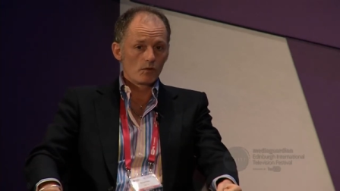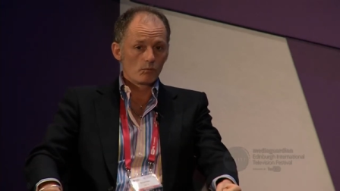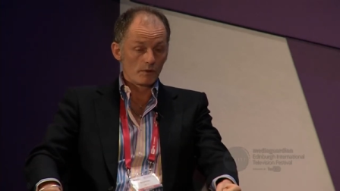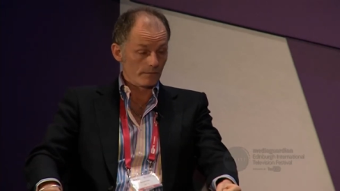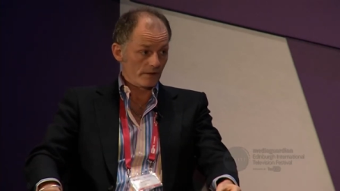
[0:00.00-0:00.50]

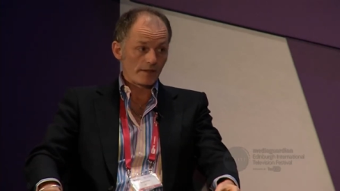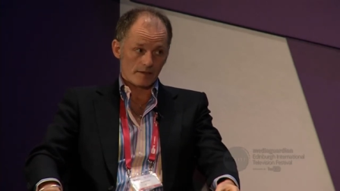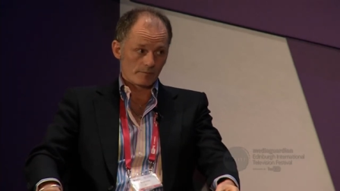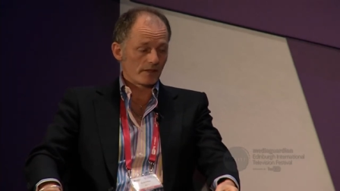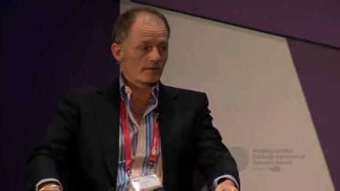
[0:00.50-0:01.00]
will feel
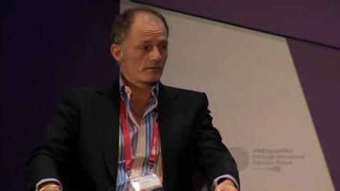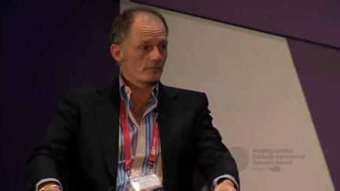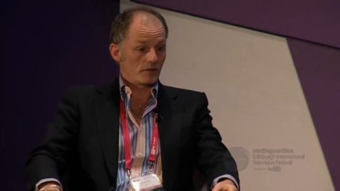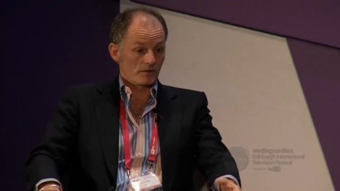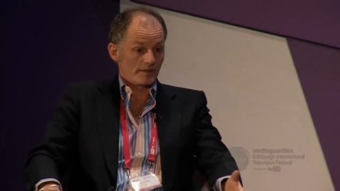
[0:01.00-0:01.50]
that a bit
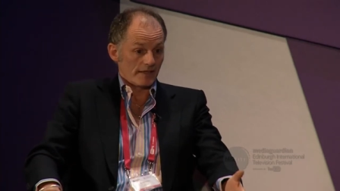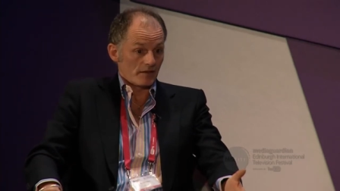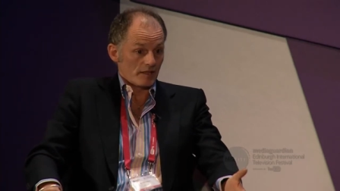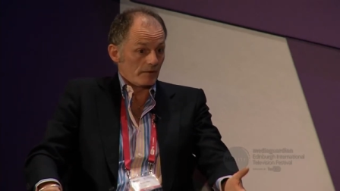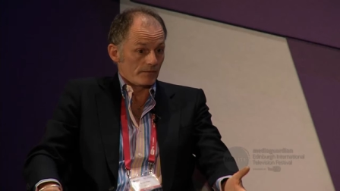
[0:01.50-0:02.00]
because there's
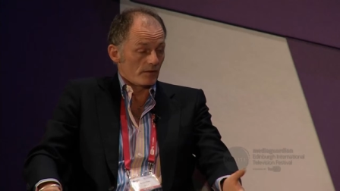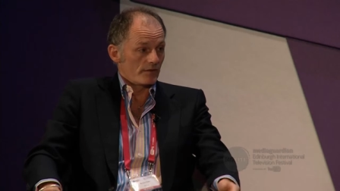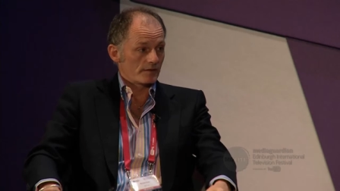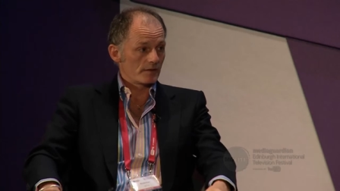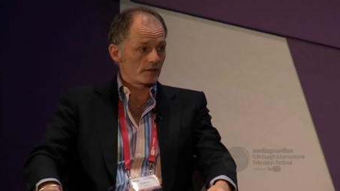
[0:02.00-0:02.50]
going to be fewer
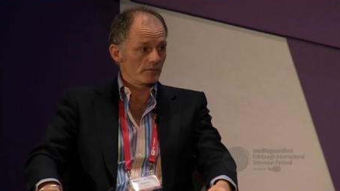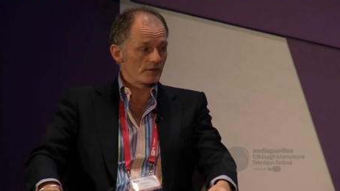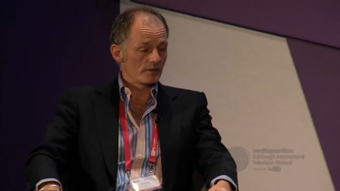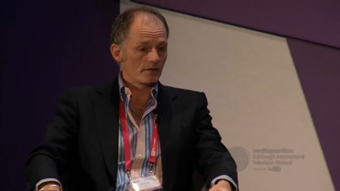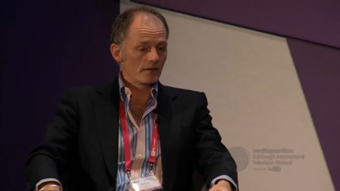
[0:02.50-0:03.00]
things to
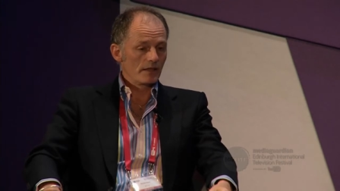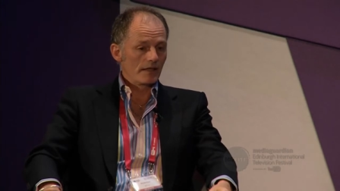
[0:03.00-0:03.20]
commission.